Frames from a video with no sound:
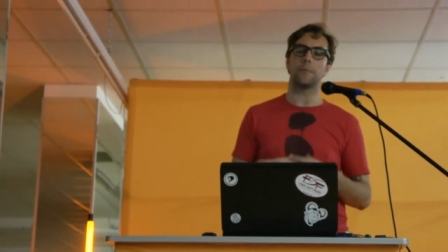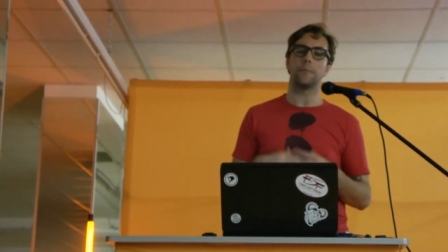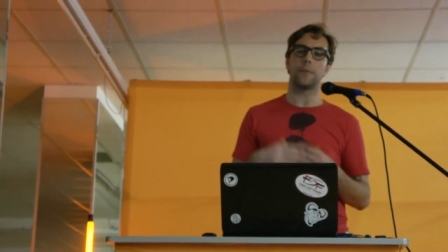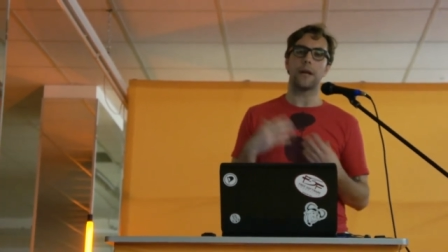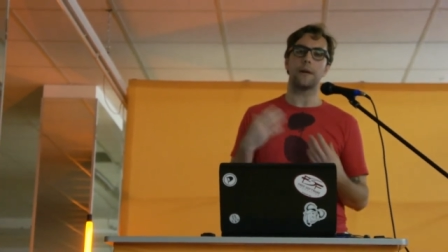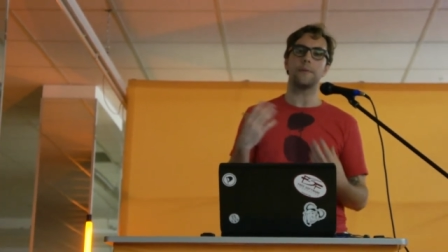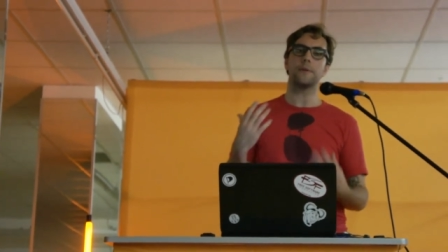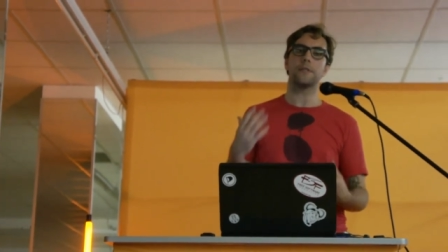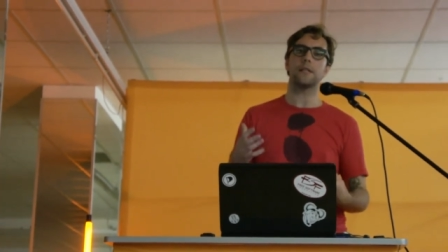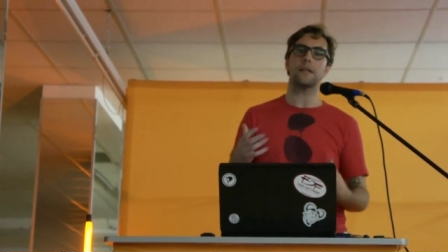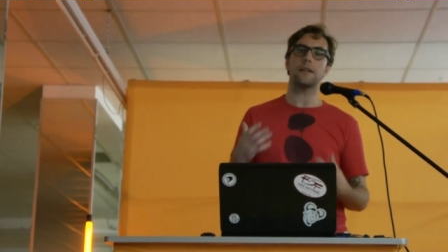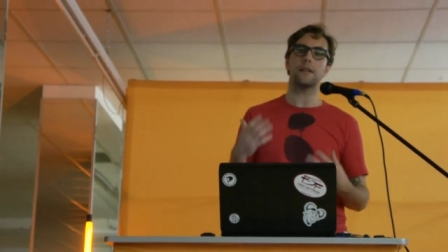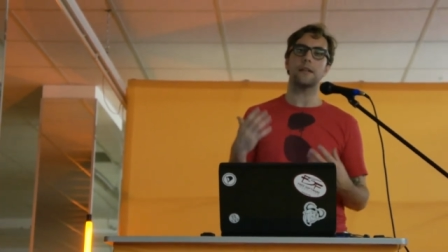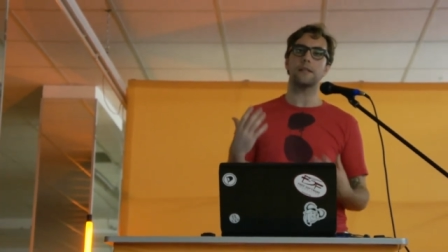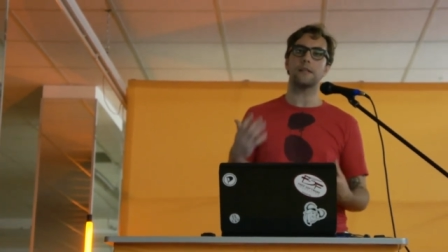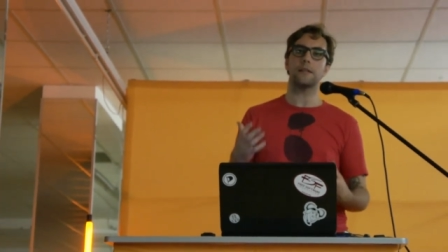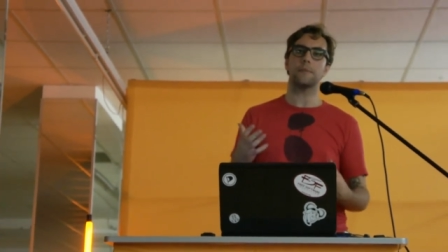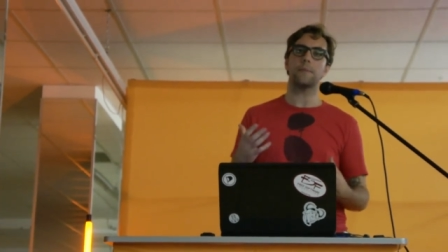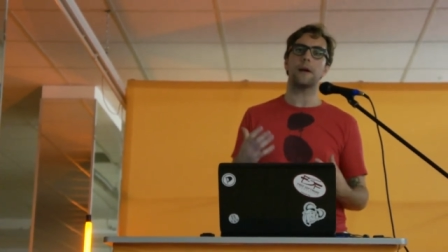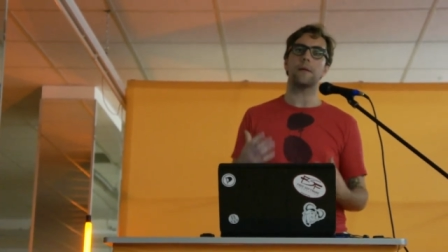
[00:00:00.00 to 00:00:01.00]
but I would say that
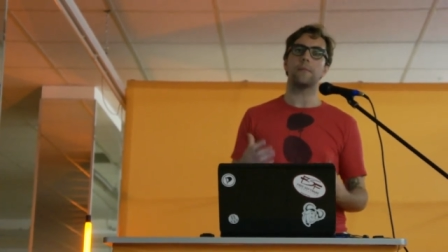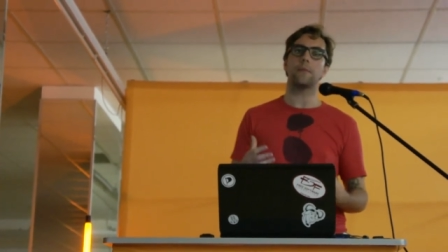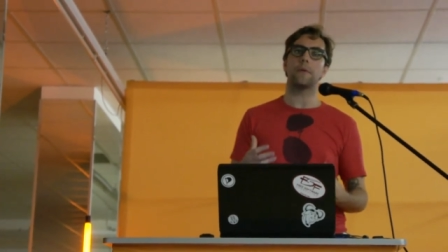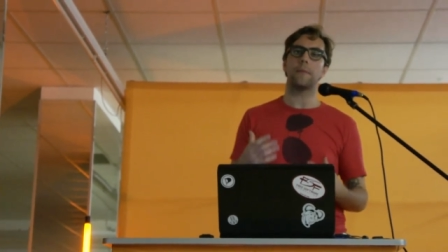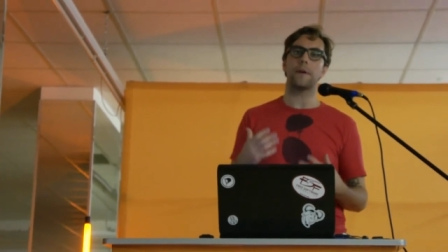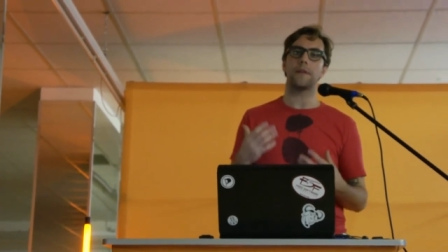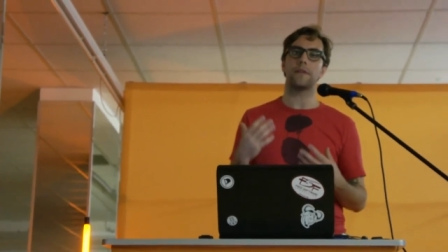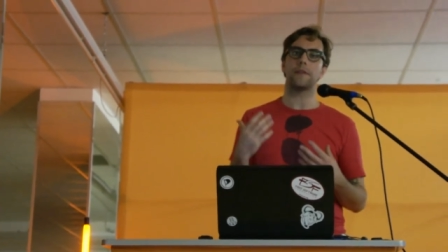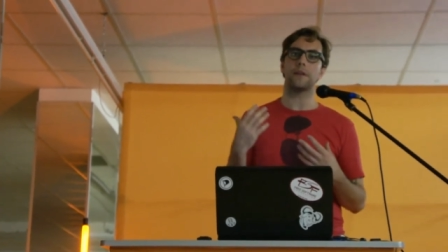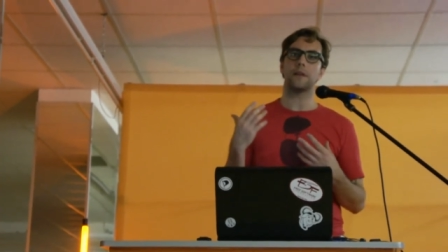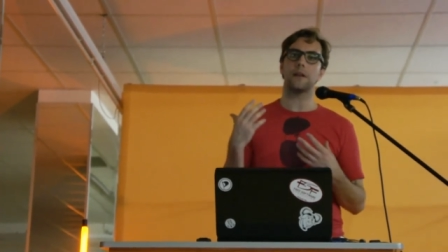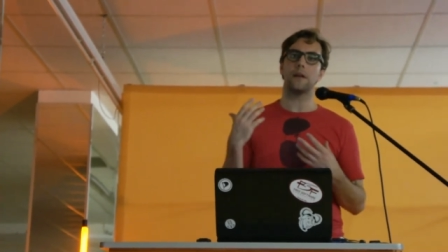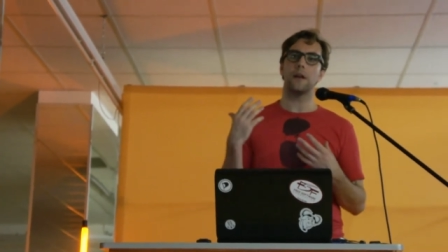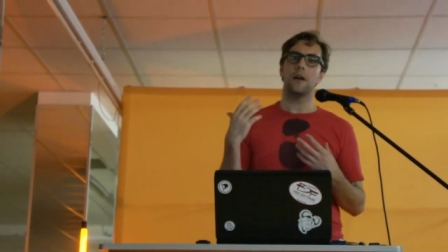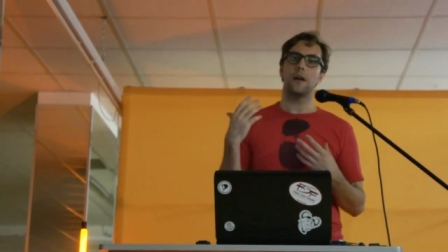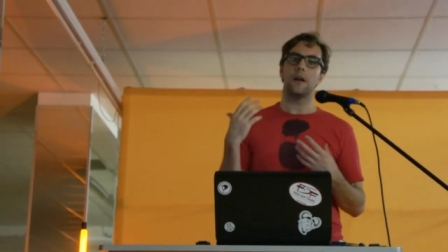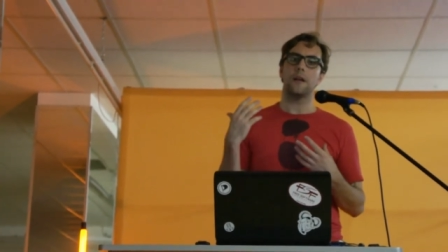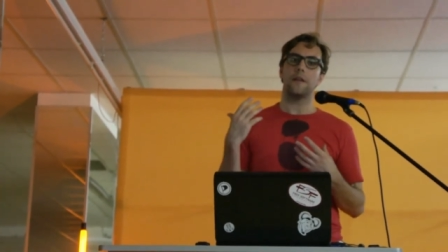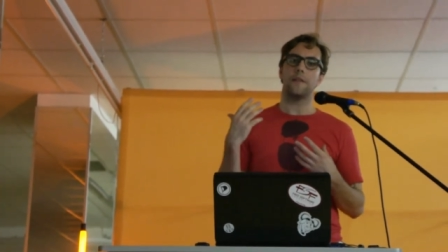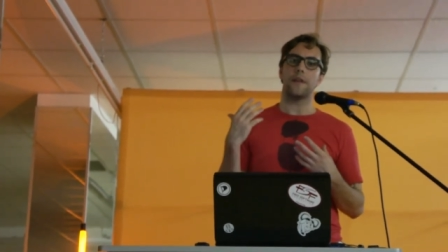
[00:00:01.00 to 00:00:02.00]
it's a problem. I think
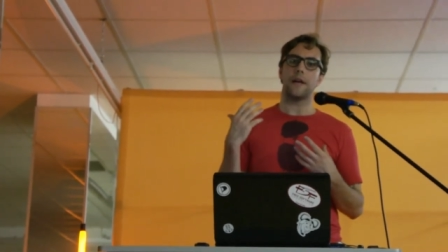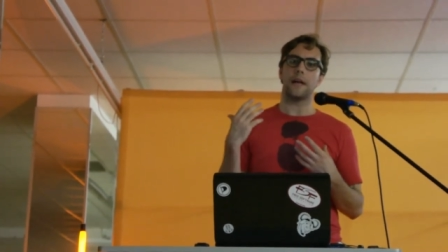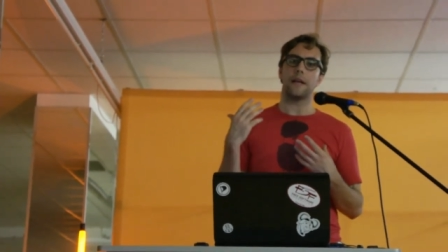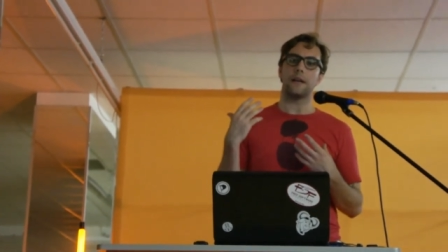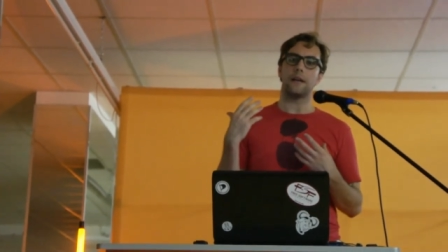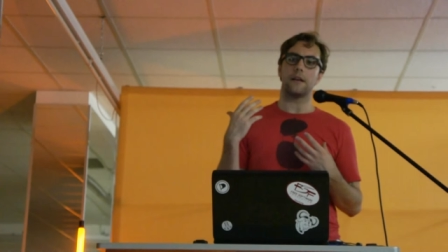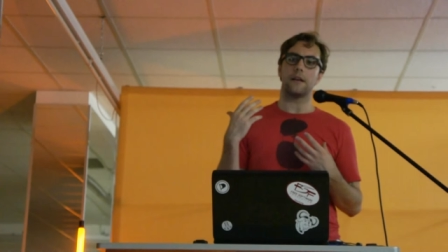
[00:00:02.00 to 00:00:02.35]
that